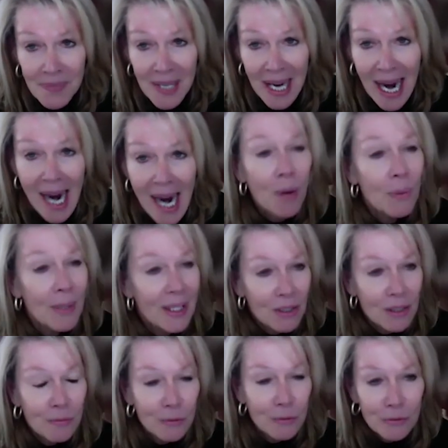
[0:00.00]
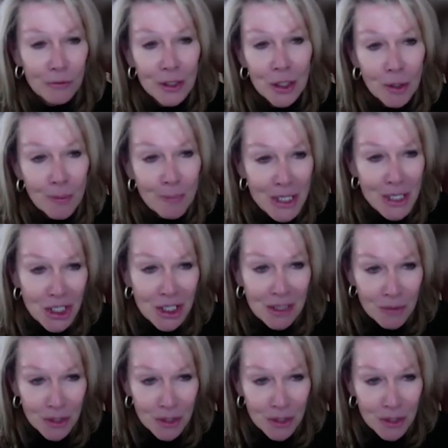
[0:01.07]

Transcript: how we could fulfill our mission,